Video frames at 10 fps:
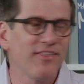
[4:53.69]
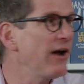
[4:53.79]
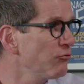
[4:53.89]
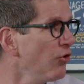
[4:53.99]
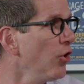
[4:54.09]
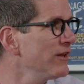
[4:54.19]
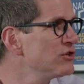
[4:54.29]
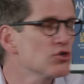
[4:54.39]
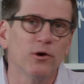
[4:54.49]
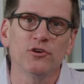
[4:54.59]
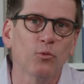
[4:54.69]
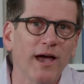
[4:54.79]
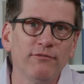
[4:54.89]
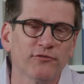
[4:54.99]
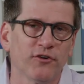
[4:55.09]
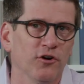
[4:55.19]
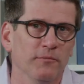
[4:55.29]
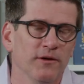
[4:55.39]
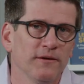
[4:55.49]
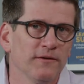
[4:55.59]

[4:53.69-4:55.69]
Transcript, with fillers: that role and join your wife's firm?